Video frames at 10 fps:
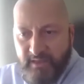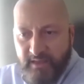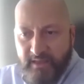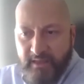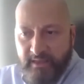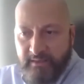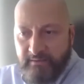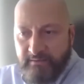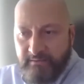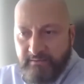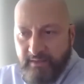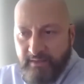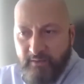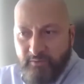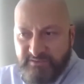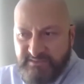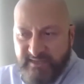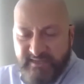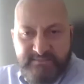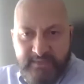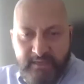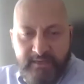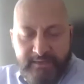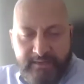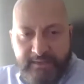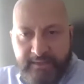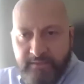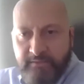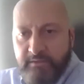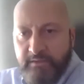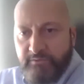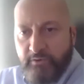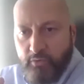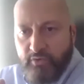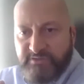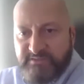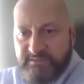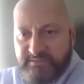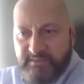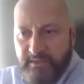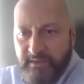and I was excelling in the courses.